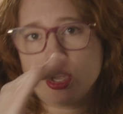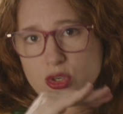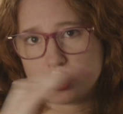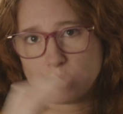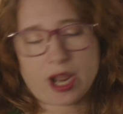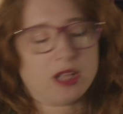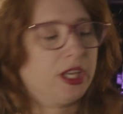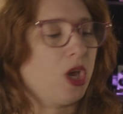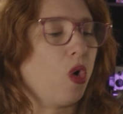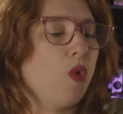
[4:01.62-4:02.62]

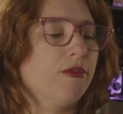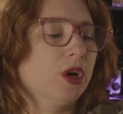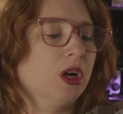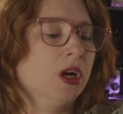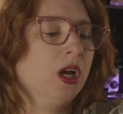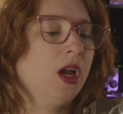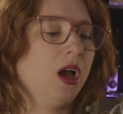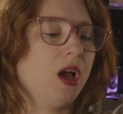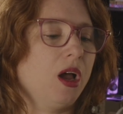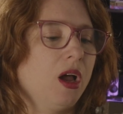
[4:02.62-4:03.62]
directly over
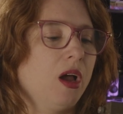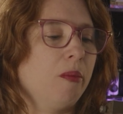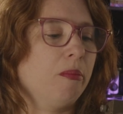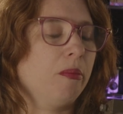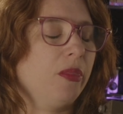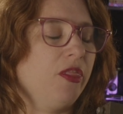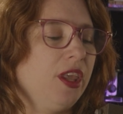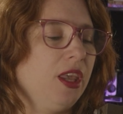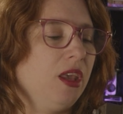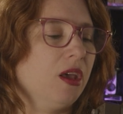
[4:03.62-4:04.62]

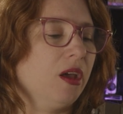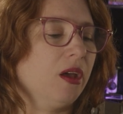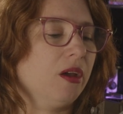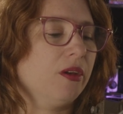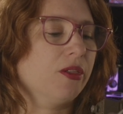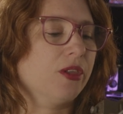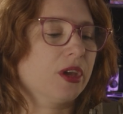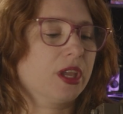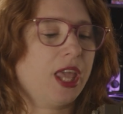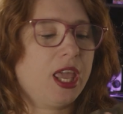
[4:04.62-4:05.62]
the
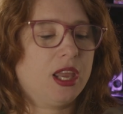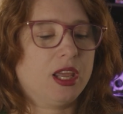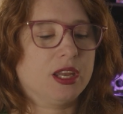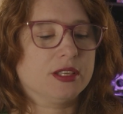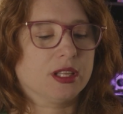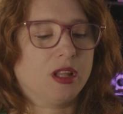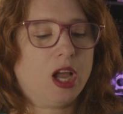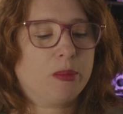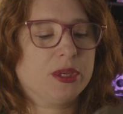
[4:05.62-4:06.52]
gate, it is in lock